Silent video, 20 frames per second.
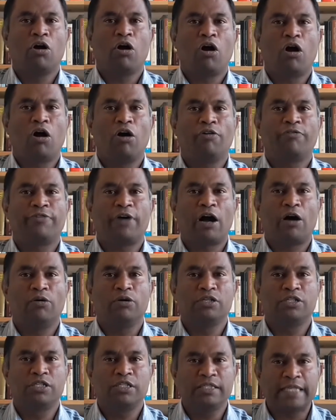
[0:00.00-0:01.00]
of
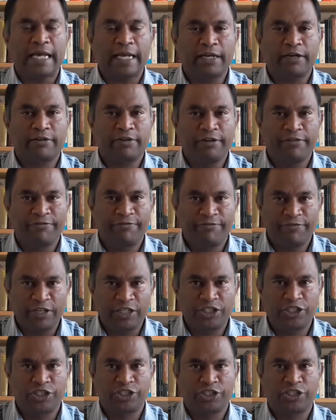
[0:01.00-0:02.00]
our
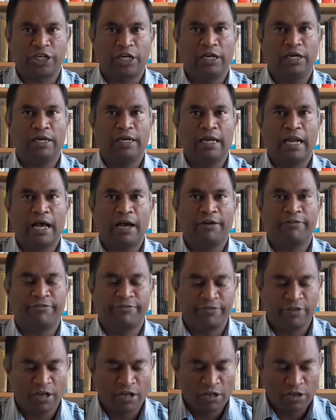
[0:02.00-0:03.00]
sacrificial
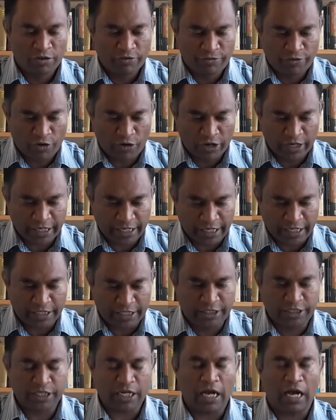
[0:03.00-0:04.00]
love for
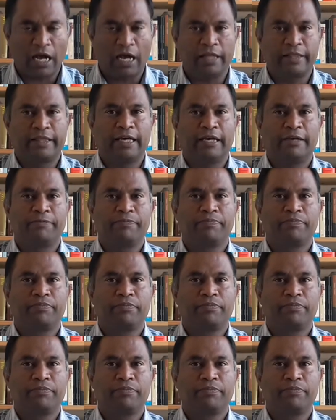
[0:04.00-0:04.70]
each other.